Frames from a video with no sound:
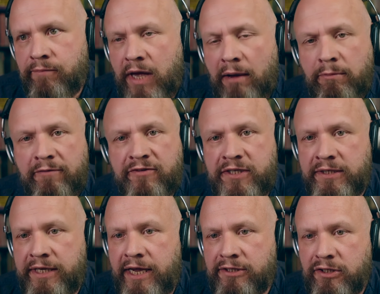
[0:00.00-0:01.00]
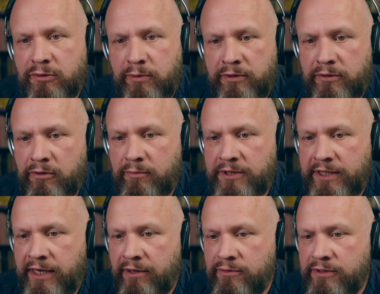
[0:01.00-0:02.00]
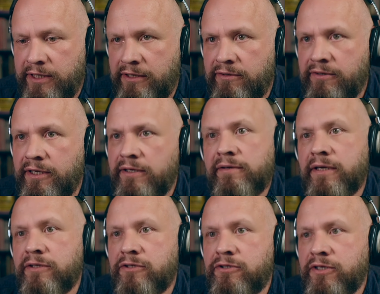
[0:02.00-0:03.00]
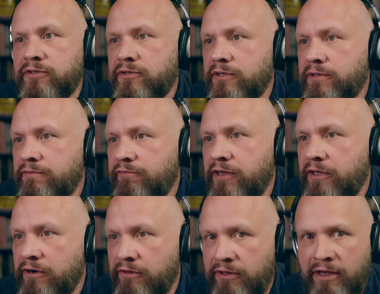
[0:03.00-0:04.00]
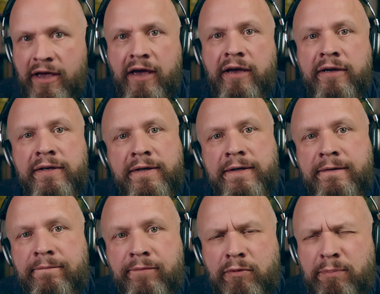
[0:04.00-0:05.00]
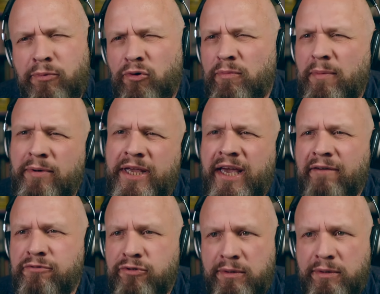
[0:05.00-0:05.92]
And we've seen cases when nobody counts anything. It's just a finger in the air. We probably have to